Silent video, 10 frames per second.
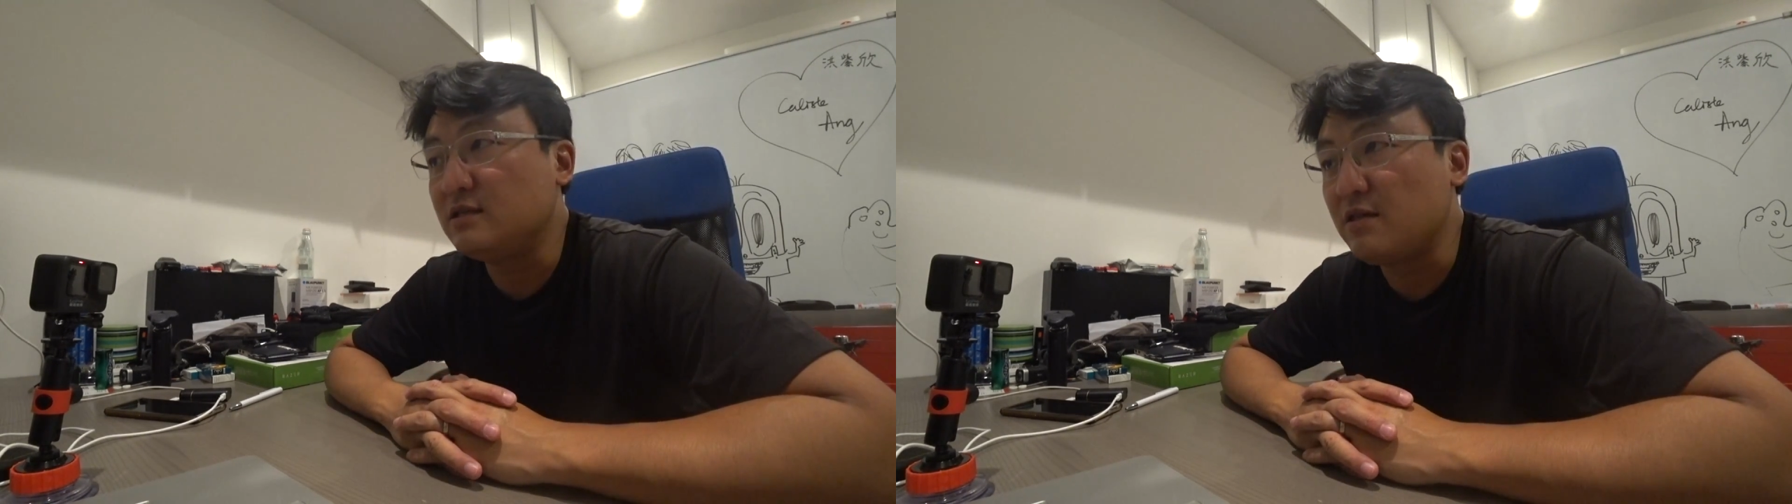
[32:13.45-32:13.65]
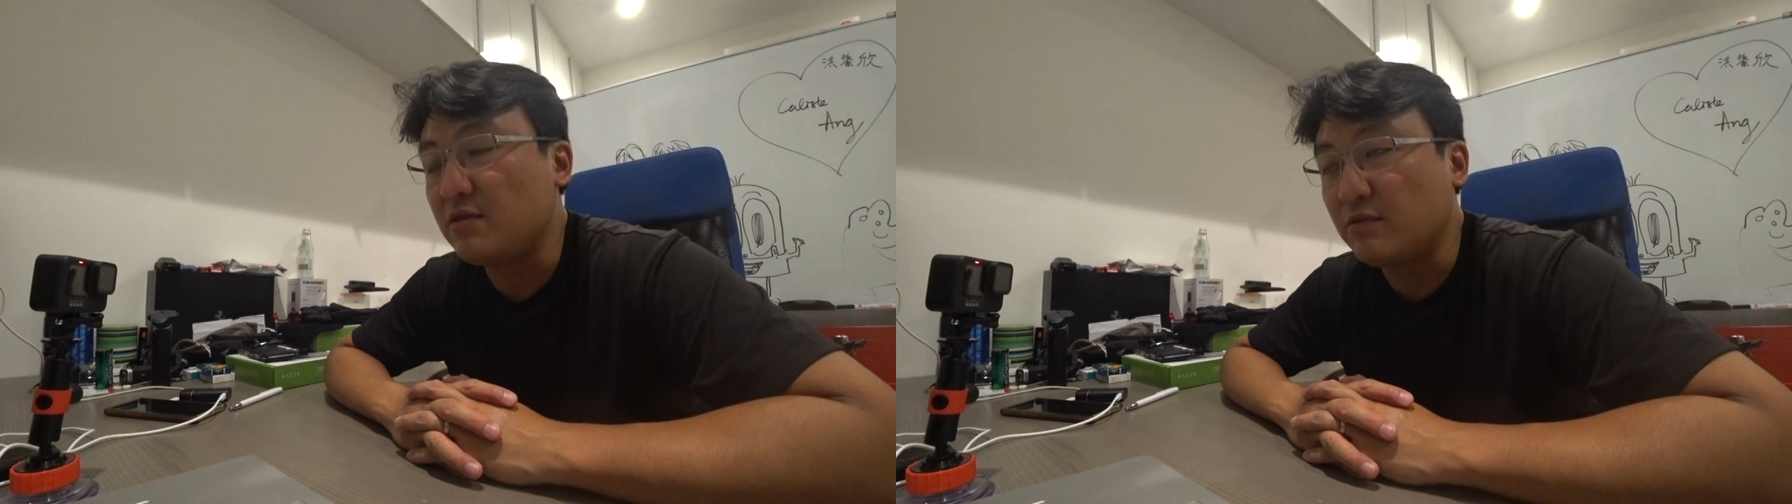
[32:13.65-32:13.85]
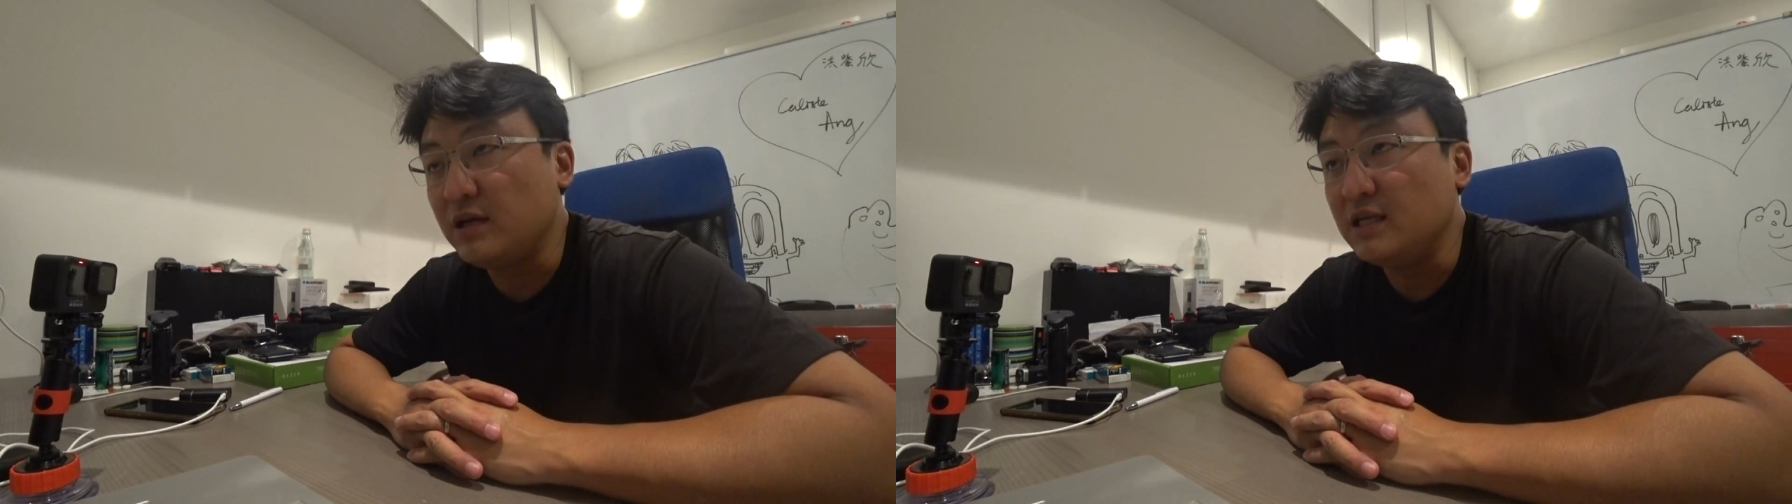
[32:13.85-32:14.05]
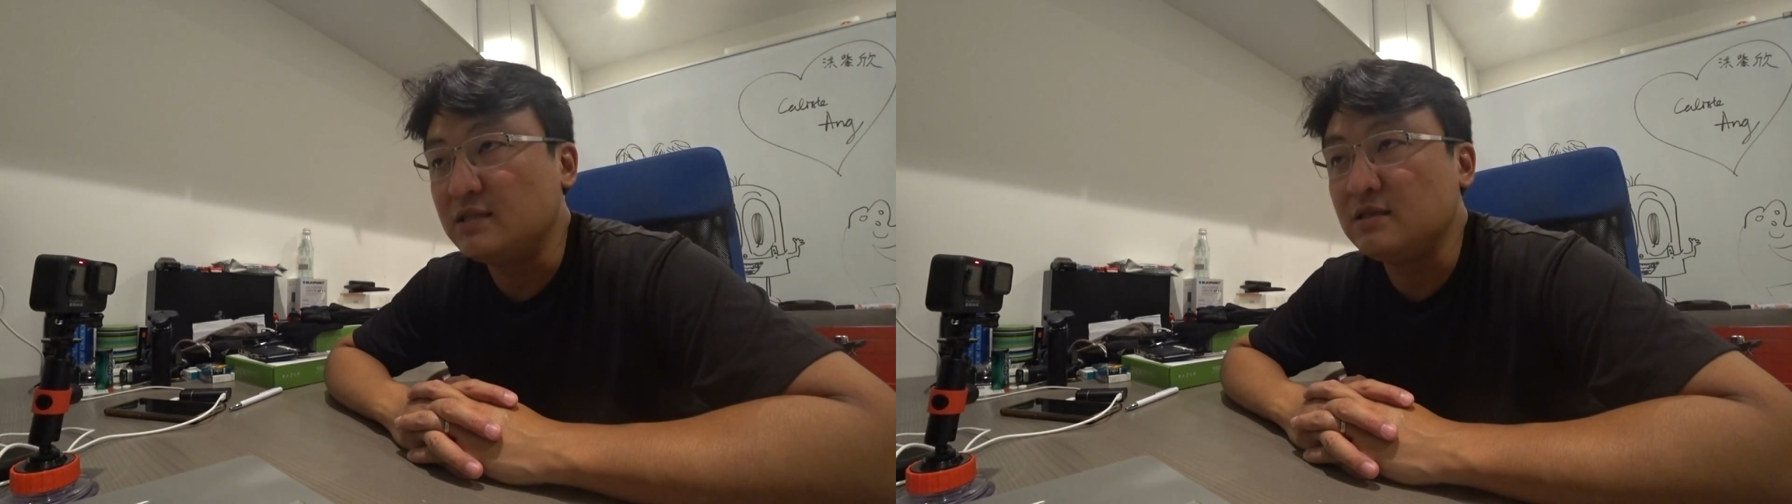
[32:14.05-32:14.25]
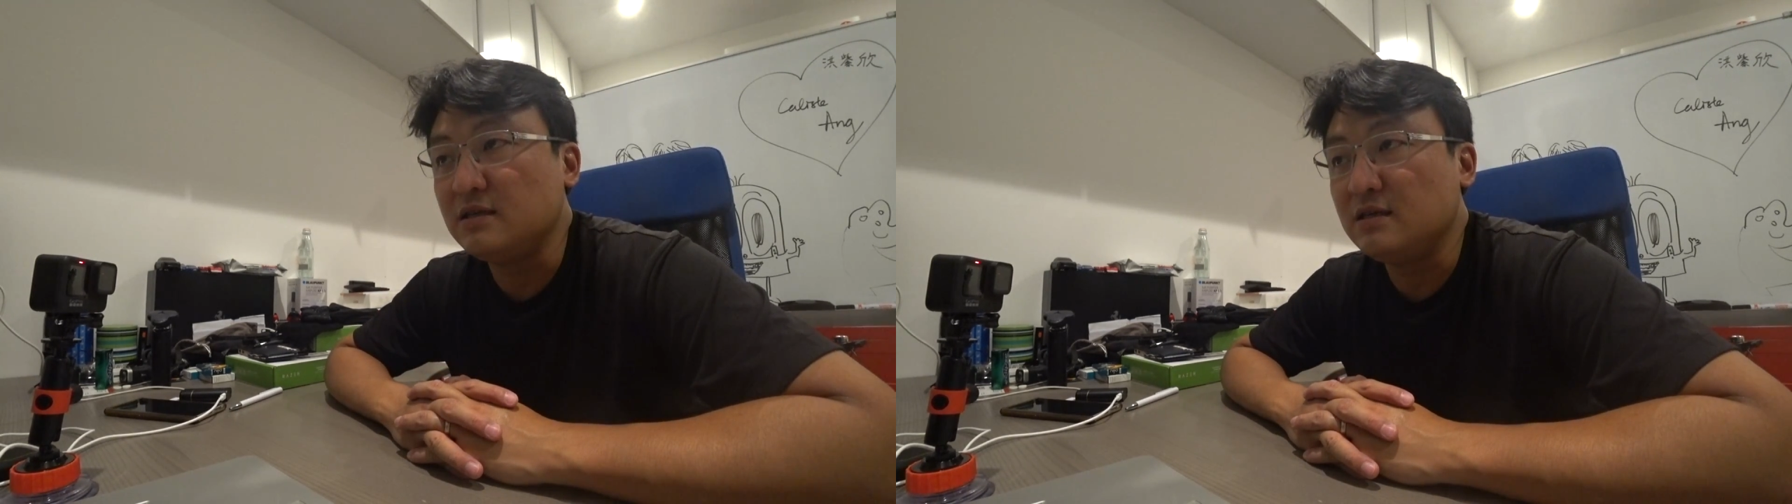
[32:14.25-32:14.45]

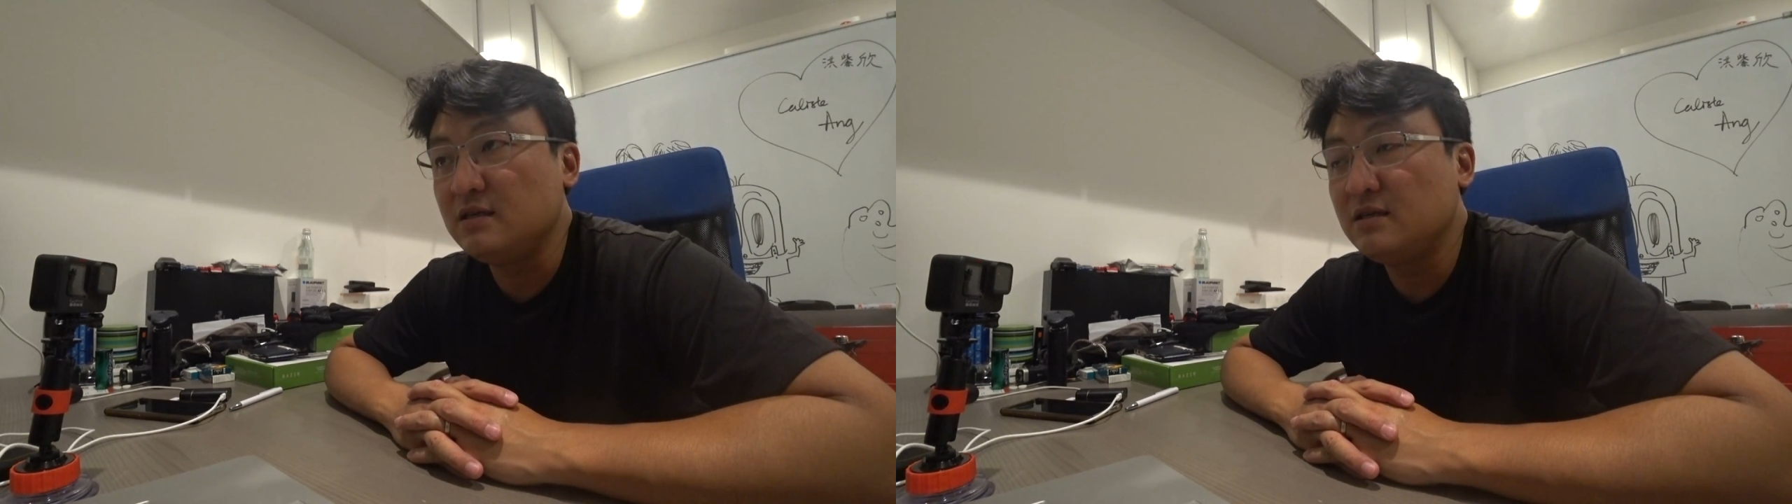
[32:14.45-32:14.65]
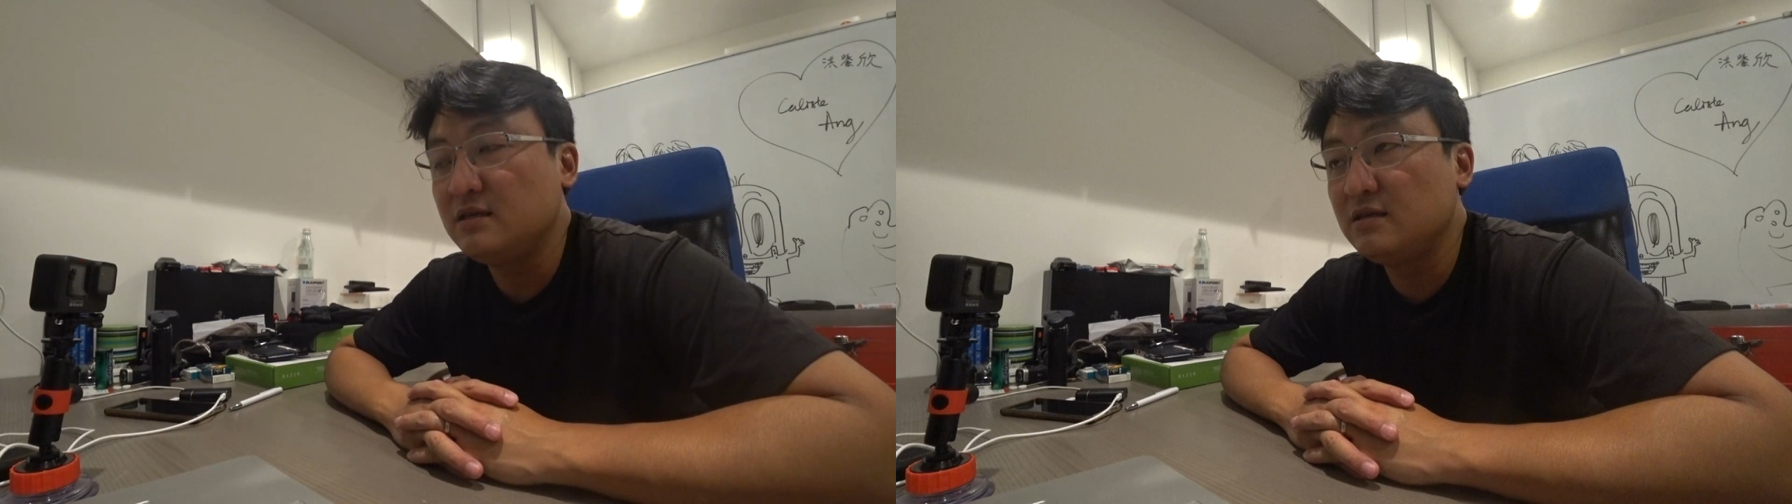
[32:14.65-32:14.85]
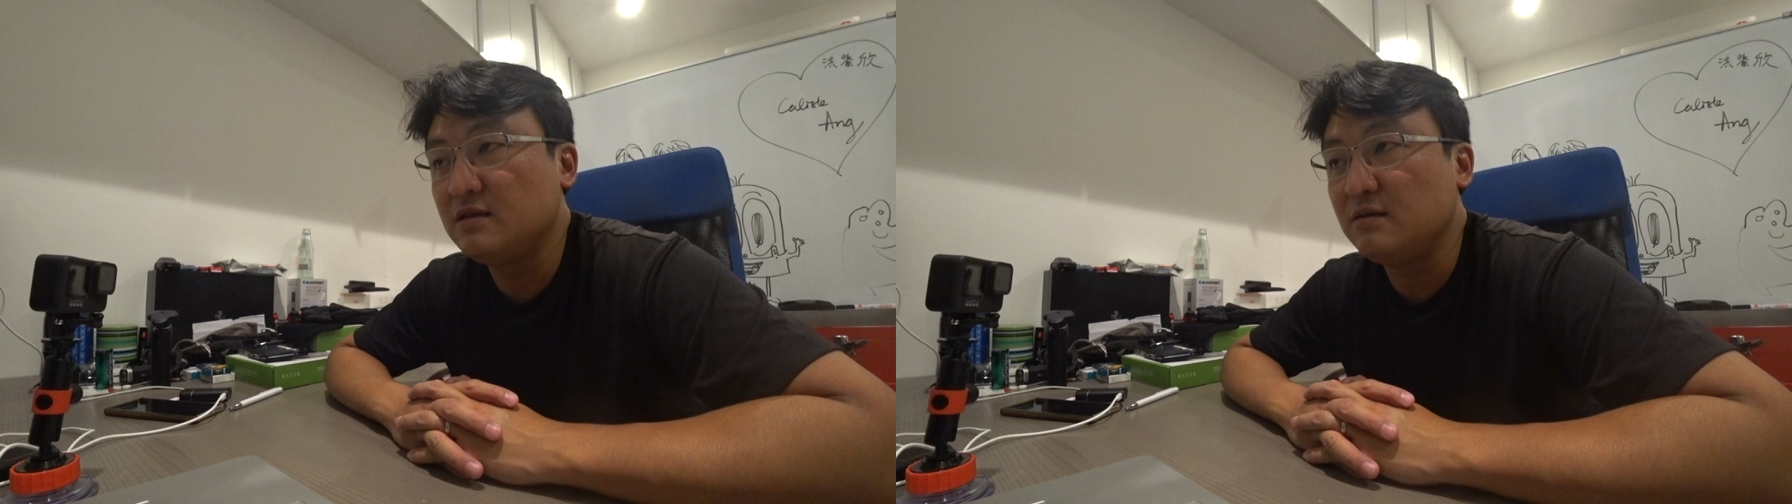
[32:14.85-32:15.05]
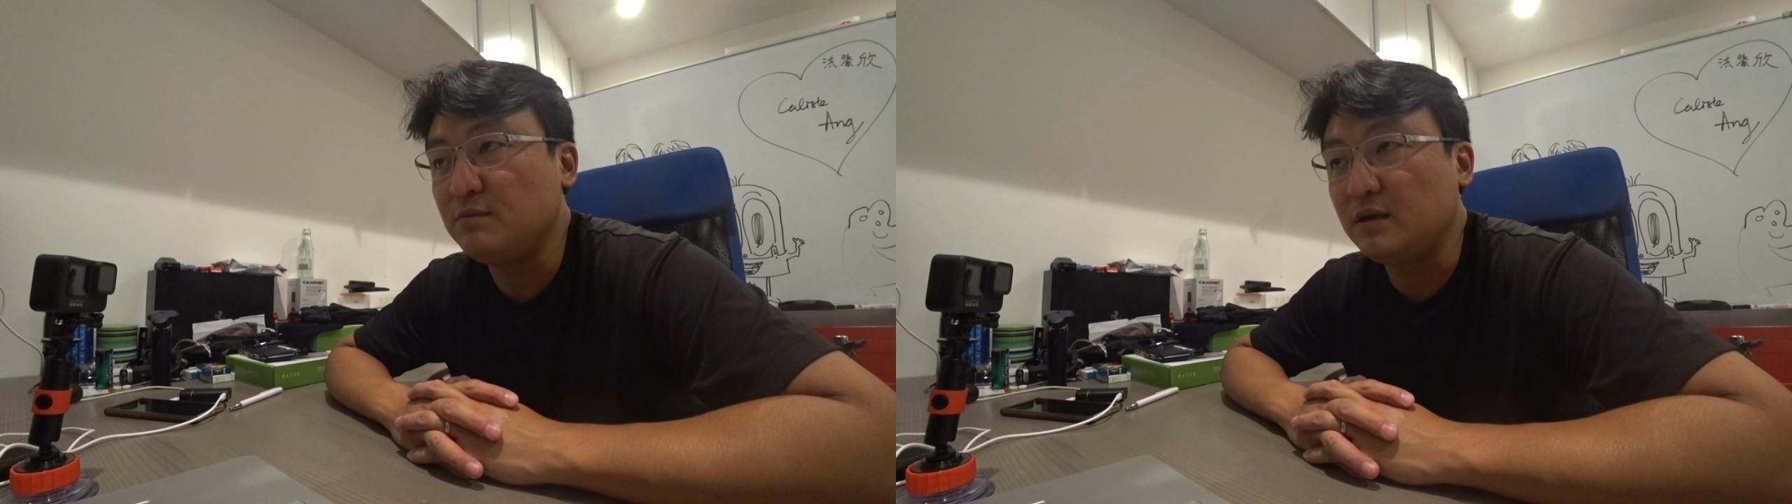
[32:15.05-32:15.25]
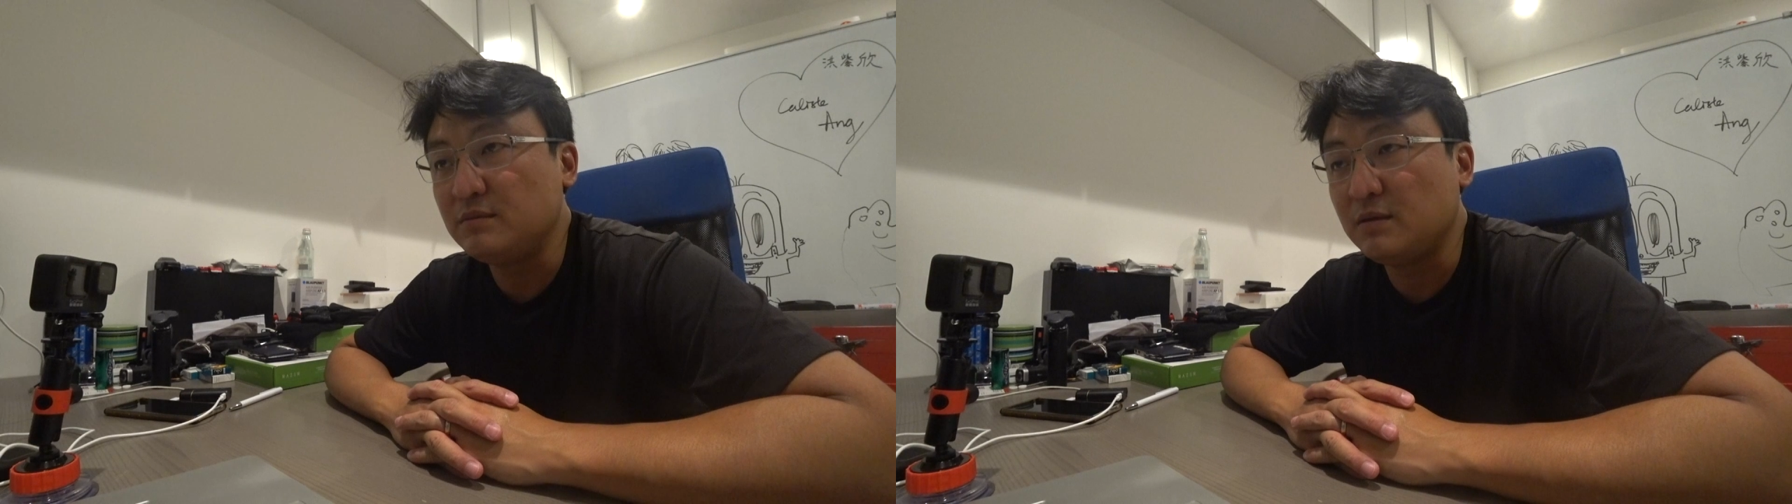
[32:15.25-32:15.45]
3-liter
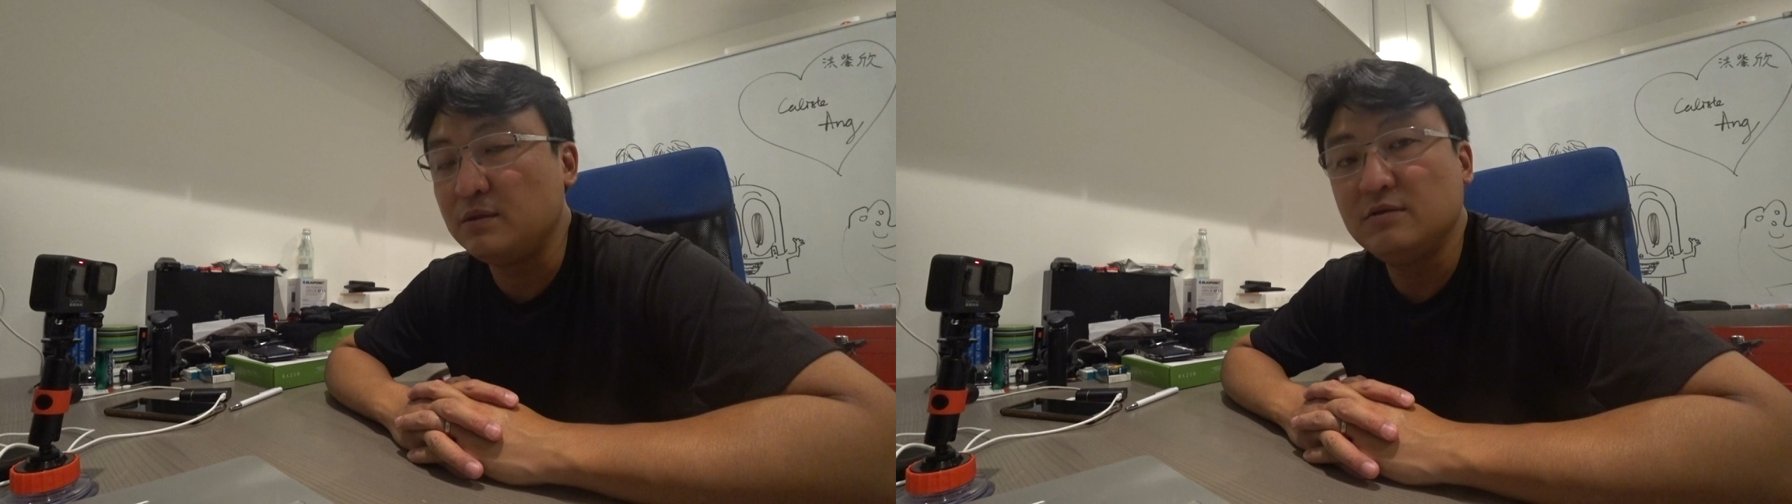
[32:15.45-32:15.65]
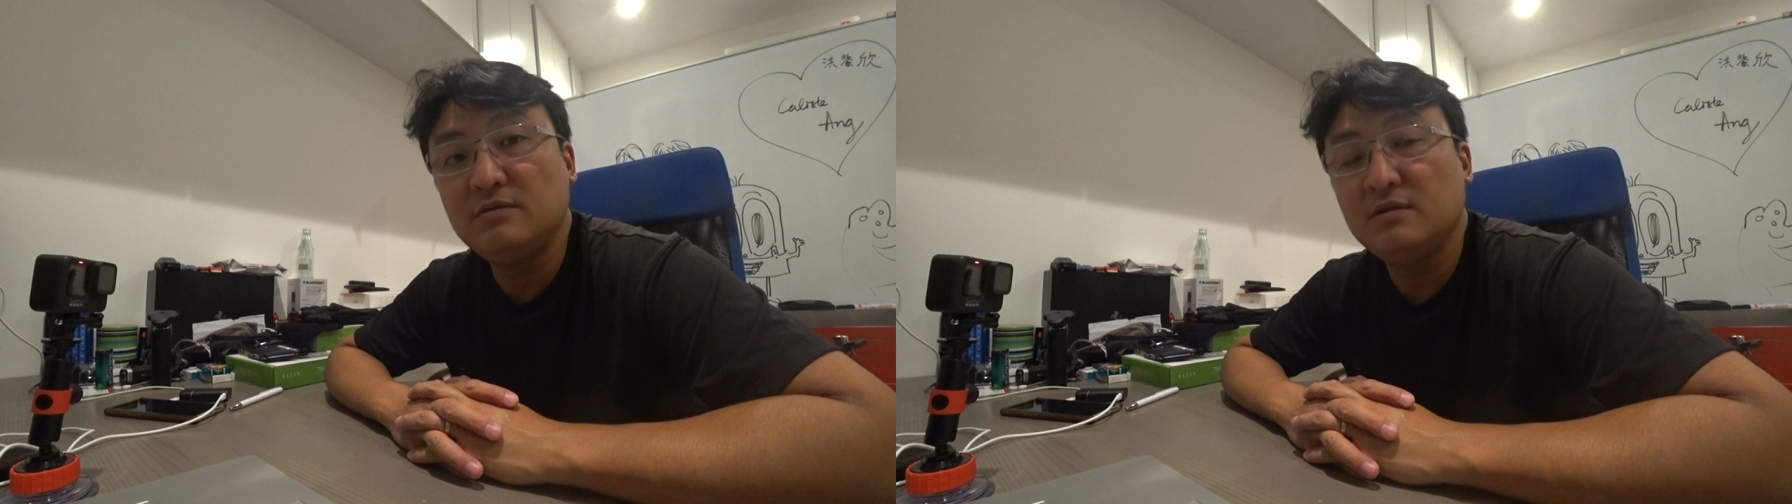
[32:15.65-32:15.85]
BMW.